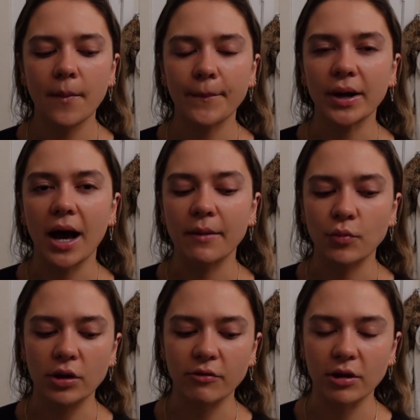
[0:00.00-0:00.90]
But I'm
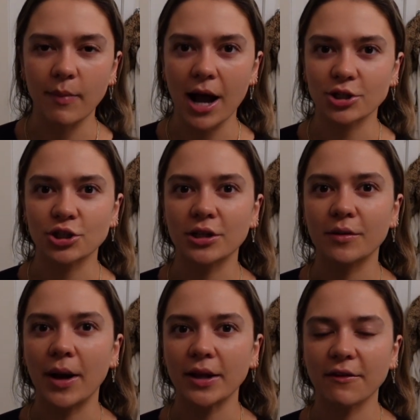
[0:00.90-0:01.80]
really passionate
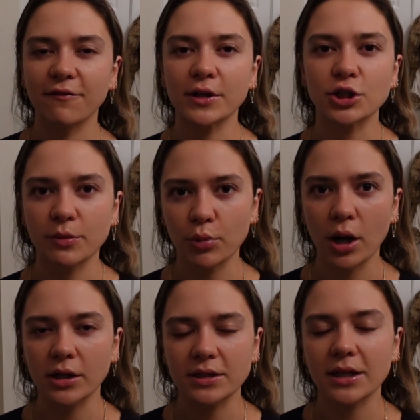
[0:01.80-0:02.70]
about like finishing
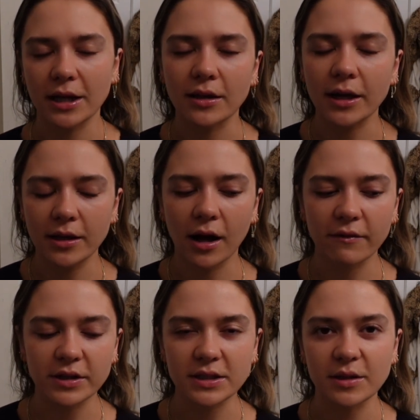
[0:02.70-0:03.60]
products that I like,
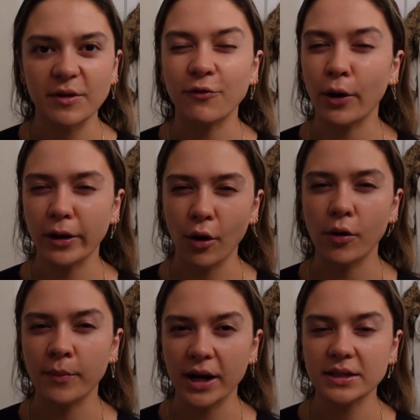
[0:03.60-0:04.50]
obviously, before I go
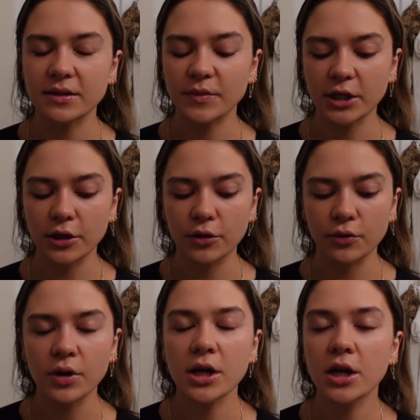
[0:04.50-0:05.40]
and buy something new.